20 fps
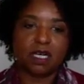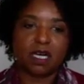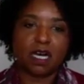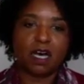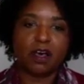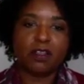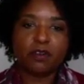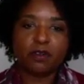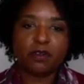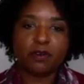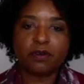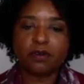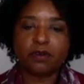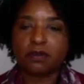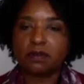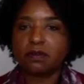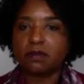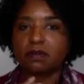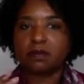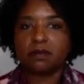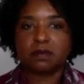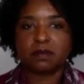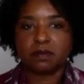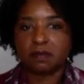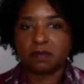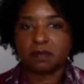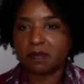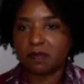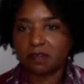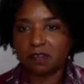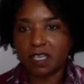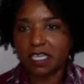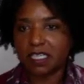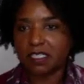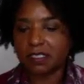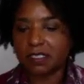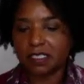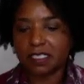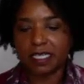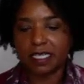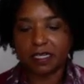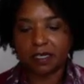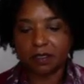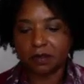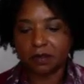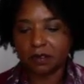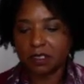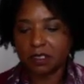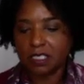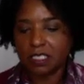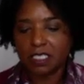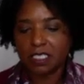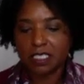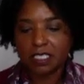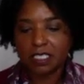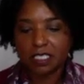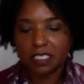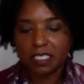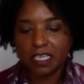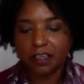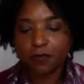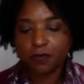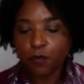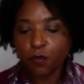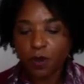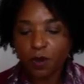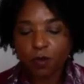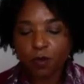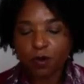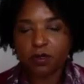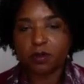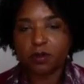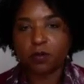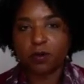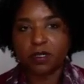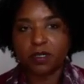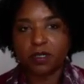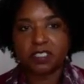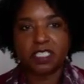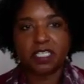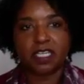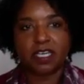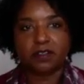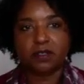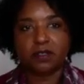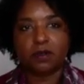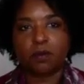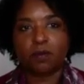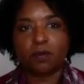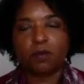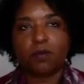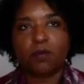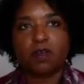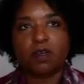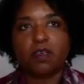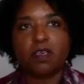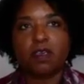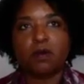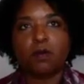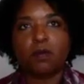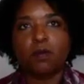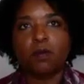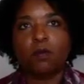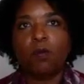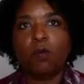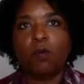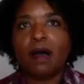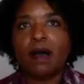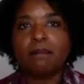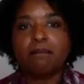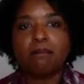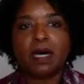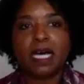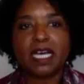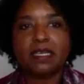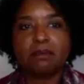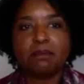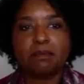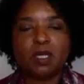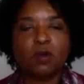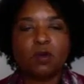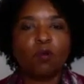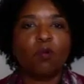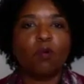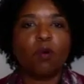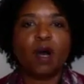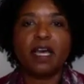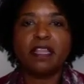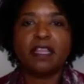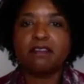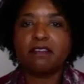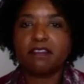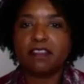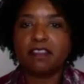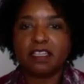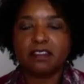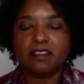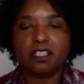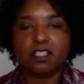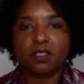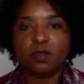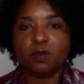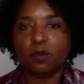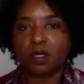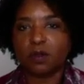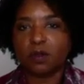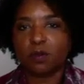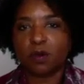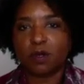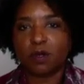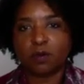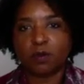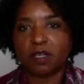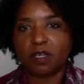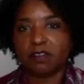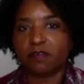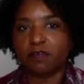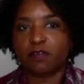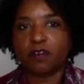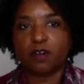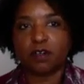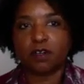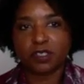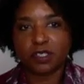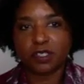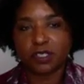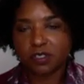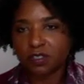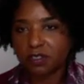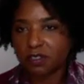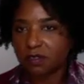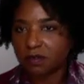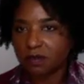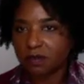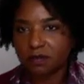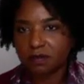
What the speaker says: other things. Now, if we were to work together, what might be one thing that you want to work with first?